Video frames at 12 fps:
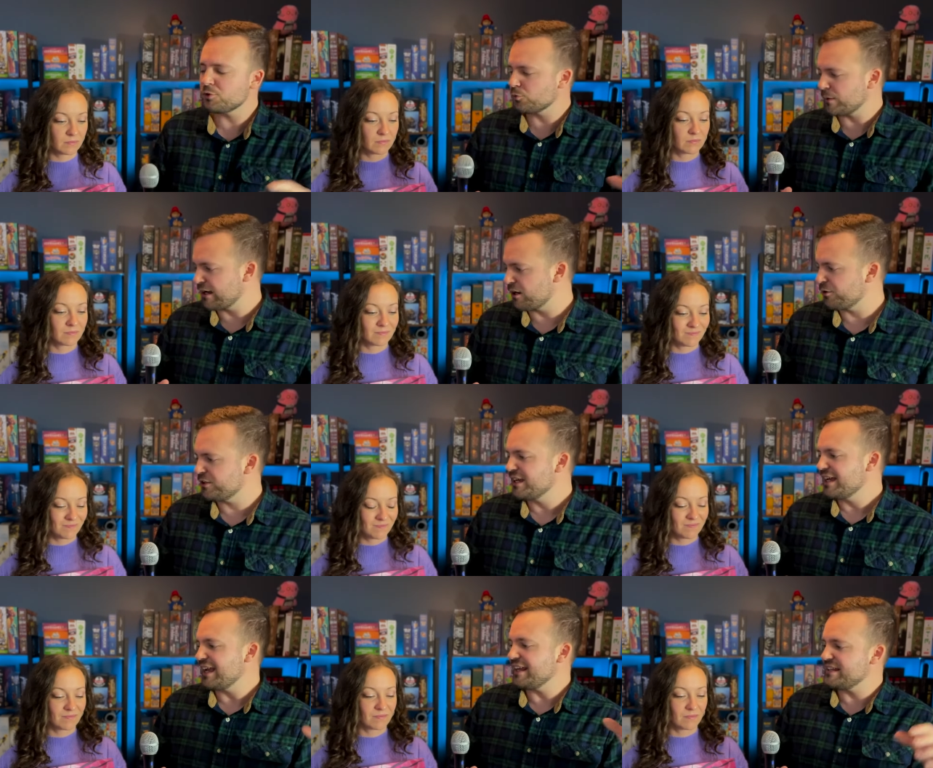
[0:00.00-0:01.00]
Speaker 1: around
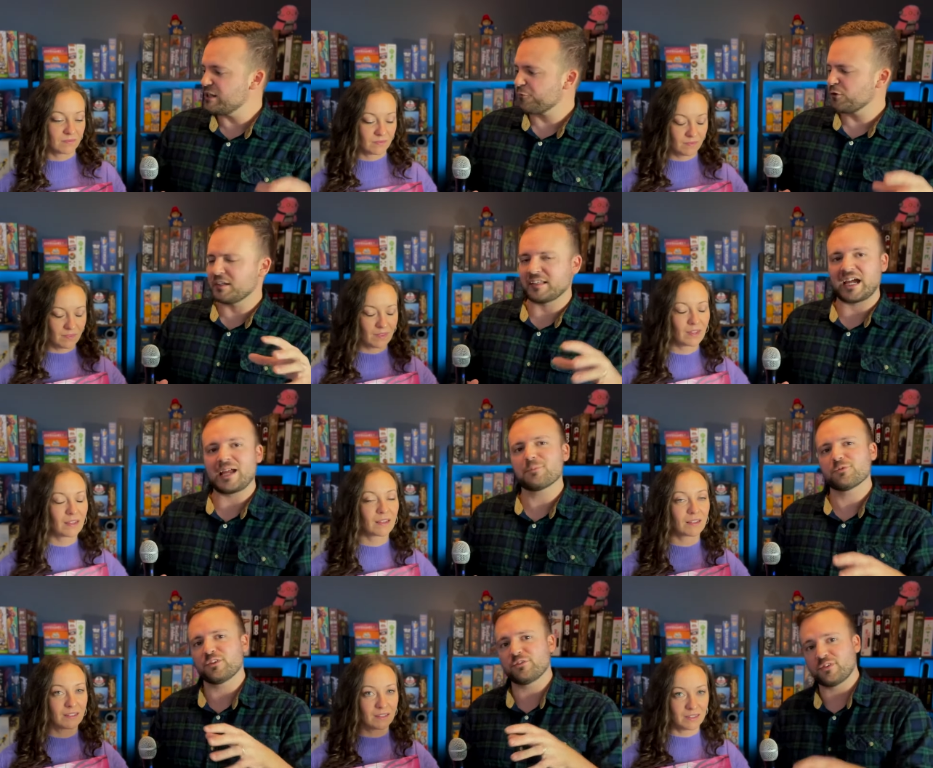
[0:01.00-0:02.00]
a different type
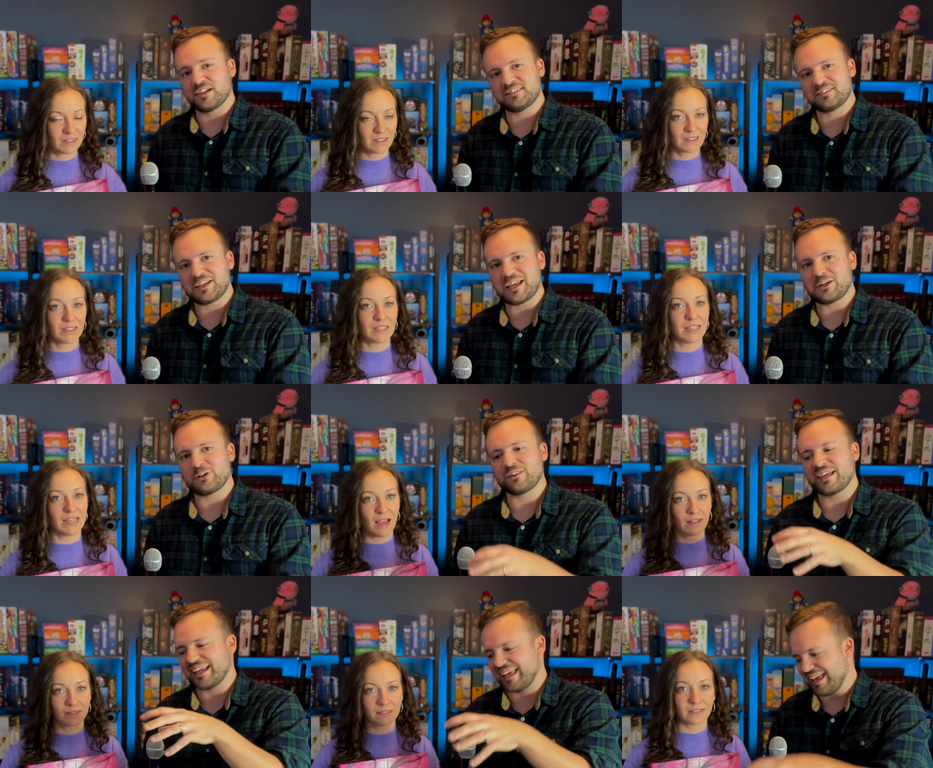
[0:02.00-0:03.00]
of investigator
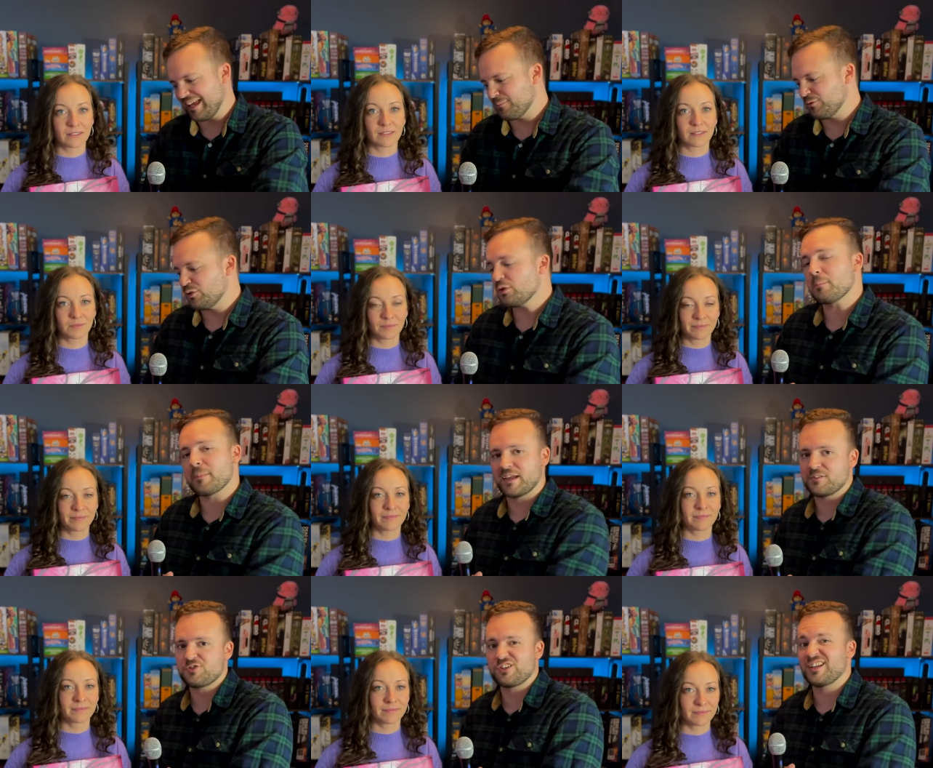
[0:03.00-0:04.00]
that came to the
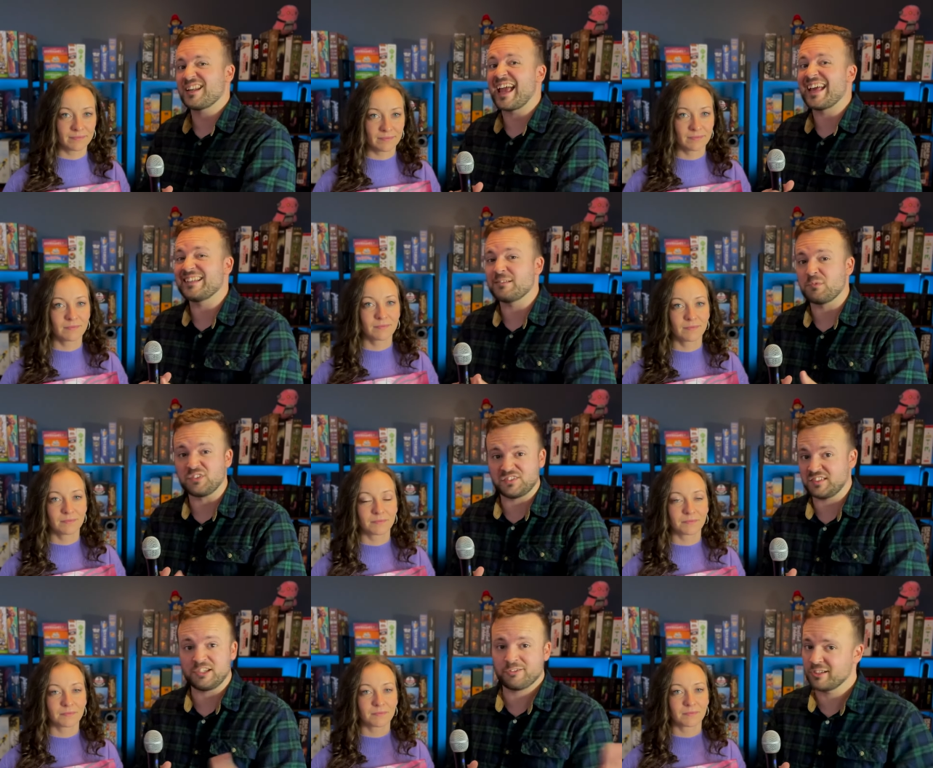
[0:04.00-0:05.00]
mansion and
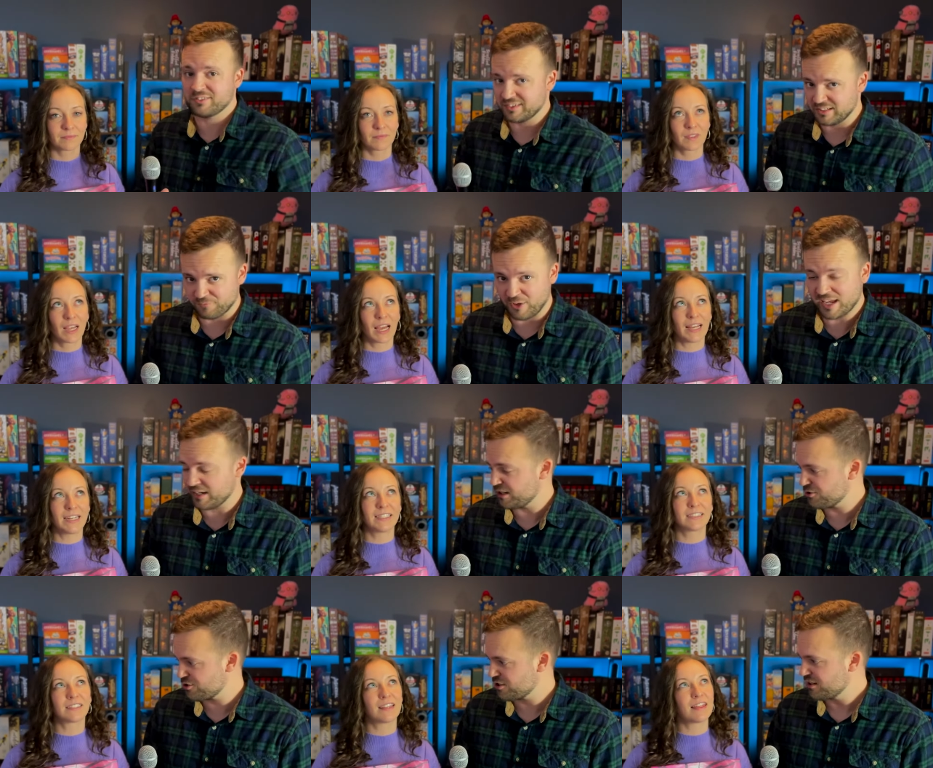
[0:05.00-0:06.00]
mysteriously
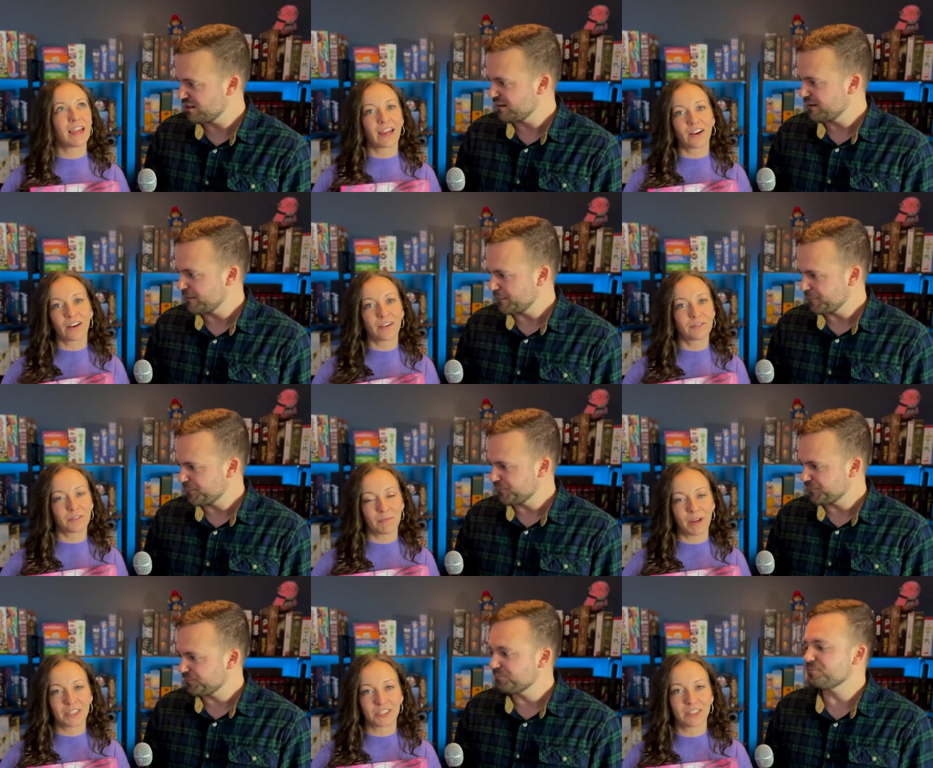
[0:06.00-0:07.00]
vanished.
Speaker 2: And their
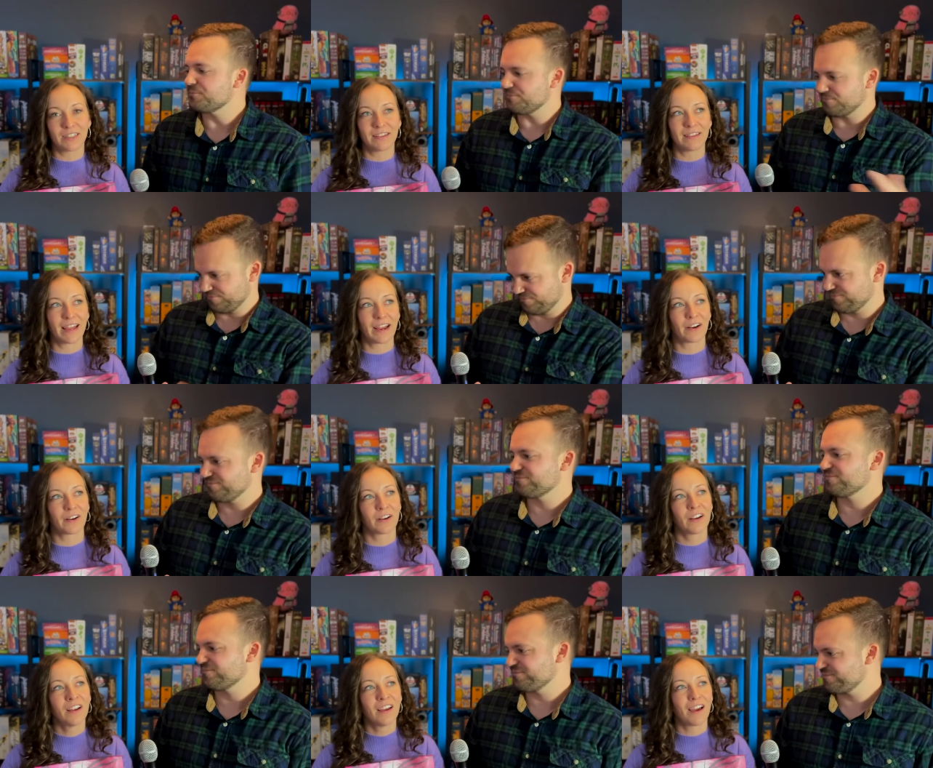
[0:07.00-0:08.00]
information and
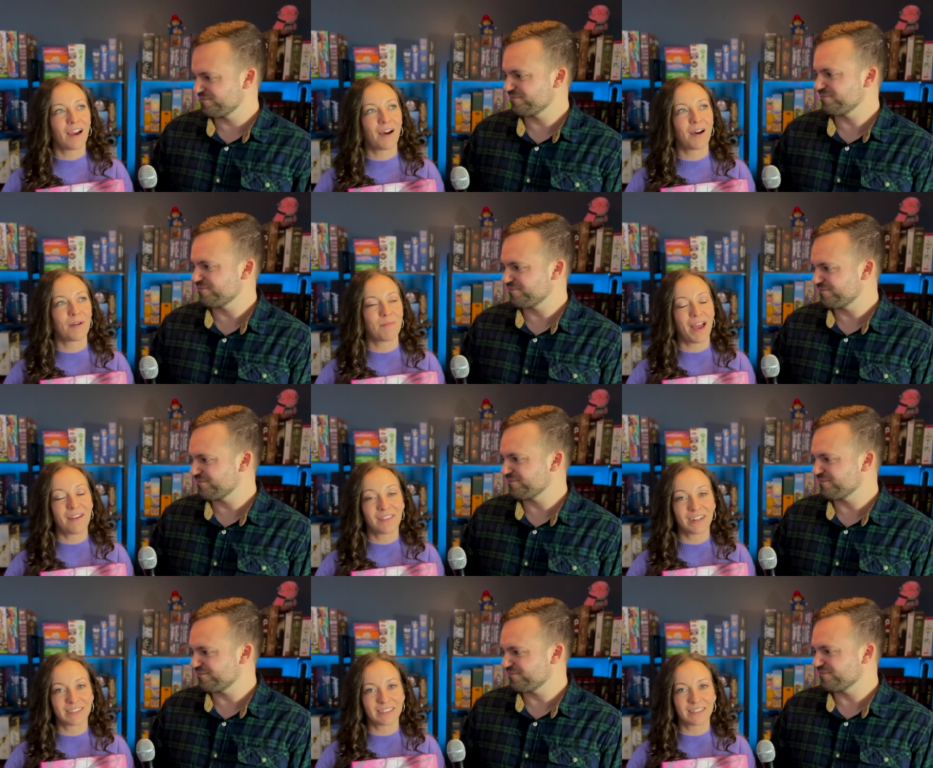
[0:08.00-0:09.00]
their um,
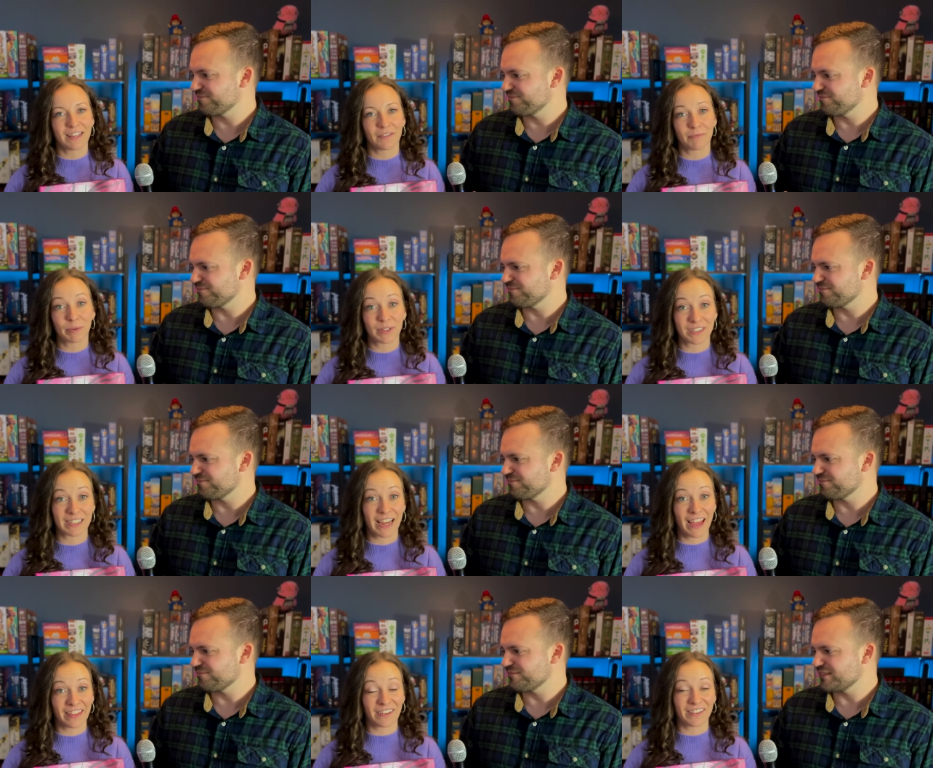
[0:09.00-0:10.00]
evidence that they've put
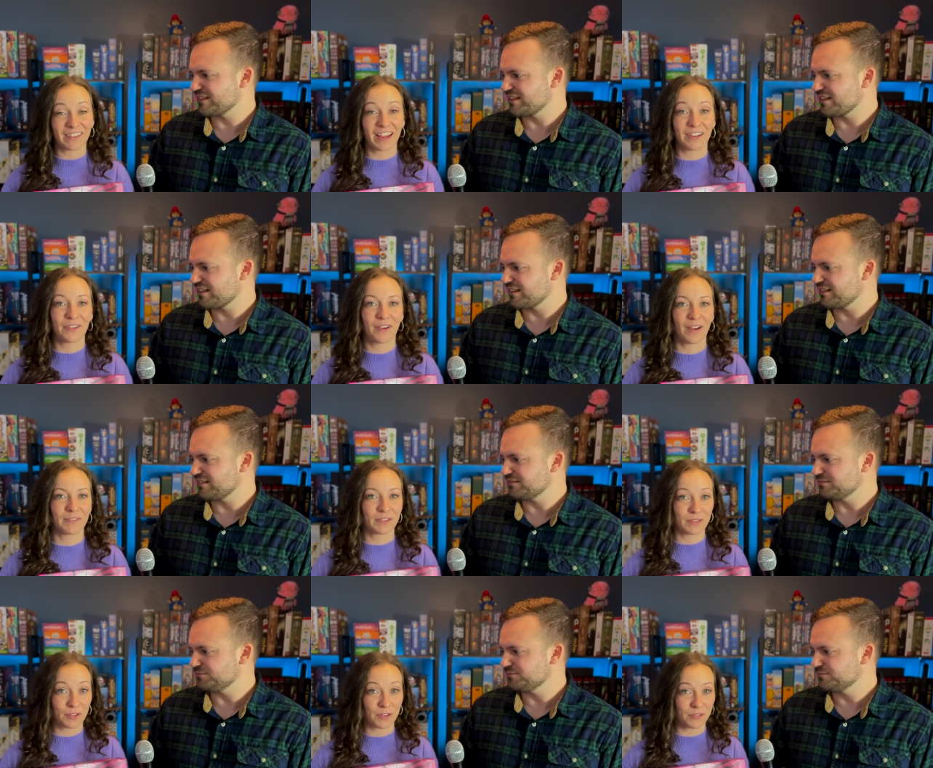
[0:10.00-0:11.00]
together that you have
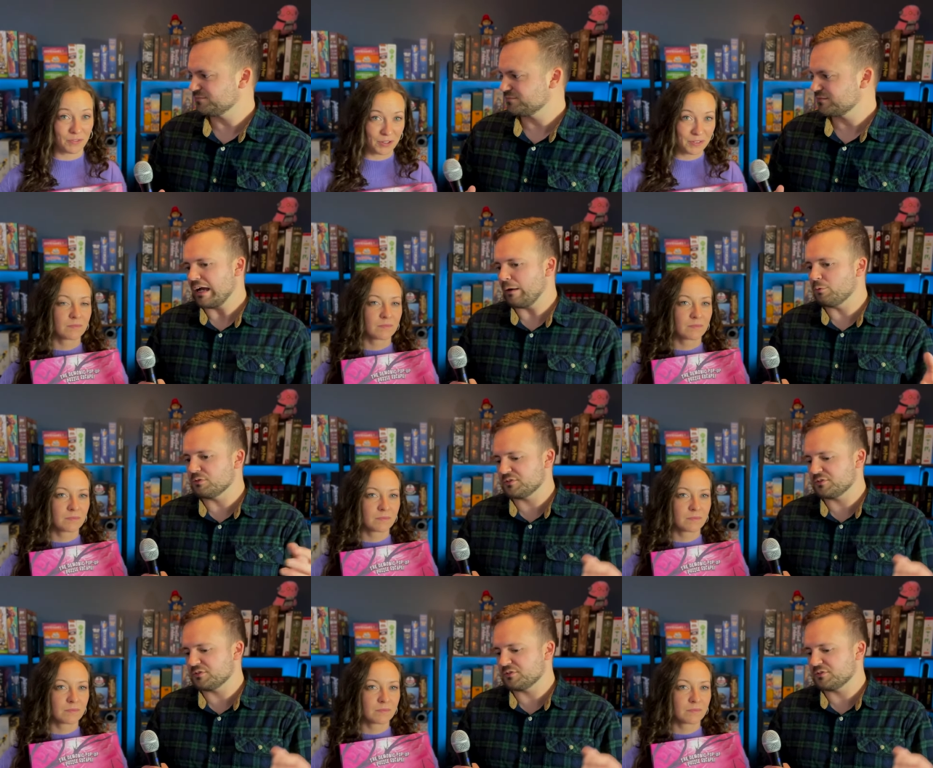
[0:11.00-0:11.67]
to look through.
Speaker 1: I will